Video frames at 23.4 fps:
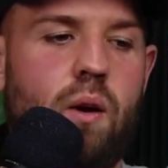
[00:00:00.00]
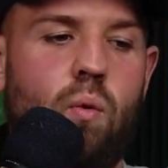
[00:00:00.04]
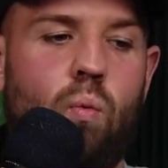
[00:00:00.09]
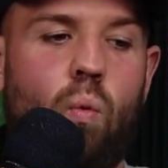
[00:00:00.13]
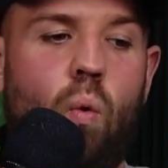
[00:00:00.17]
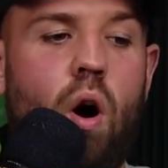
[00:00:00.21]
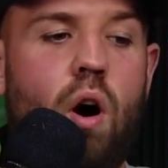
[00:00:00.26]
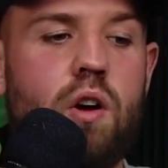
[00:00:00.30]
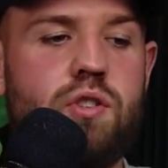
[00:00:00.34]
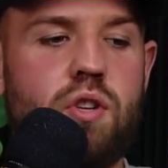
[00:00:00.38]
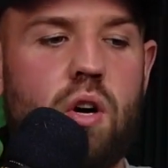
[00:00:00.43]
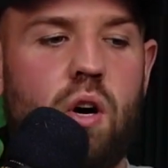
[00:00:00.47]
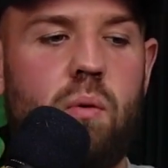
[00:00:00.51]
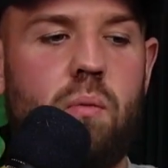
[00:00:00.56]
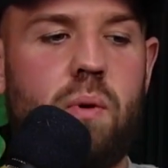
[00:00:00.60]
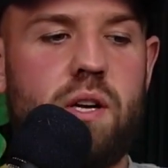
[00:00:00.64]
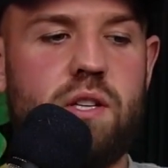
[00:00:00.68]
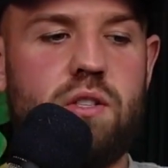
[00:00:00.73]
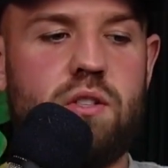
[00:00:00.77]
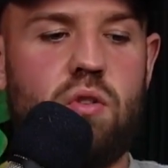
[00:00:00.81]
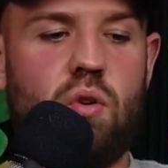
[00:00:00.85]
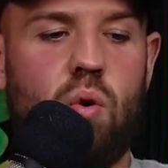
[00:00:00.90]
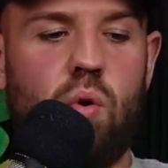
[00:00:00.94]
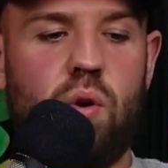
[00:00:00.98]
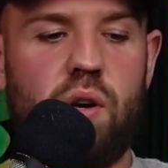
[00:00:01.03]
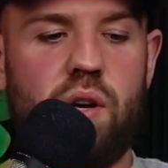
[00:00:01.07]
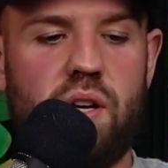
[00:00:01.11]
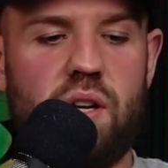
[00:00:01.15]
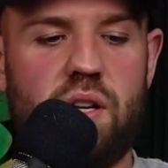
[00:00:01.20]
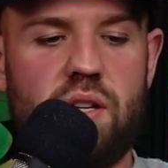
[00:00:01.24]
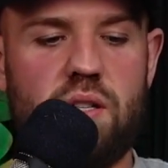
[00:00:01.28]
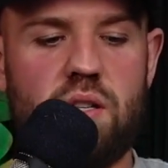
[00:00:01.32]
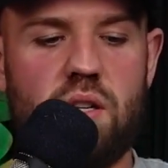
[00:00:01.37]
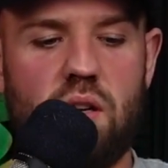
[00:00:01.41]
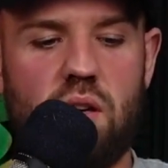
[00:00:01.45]
Watch all my
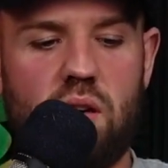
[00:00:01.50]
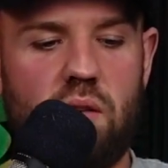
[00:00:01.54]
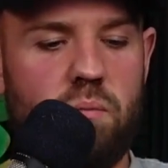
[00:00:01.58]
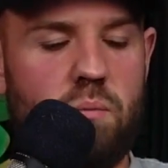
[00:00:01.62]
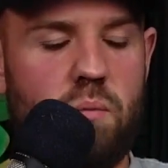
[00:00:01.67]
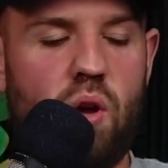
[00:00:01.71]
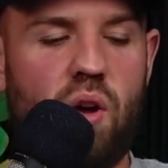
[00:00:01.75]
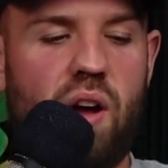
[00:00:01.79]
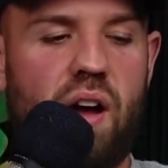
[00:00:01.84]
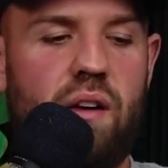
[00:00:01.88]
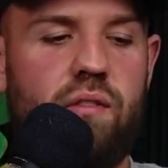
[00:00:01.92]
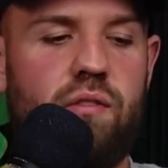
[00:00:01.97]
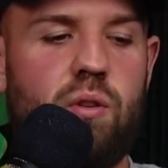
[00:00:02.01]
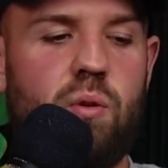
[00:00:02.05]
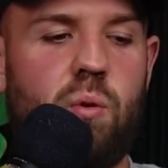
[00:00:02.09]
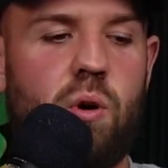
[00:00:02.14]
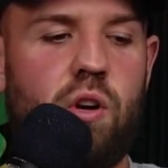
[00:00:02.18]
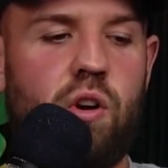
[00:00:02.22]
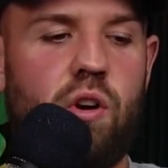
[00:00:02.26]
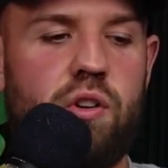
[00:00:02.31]
stories. Mute everyone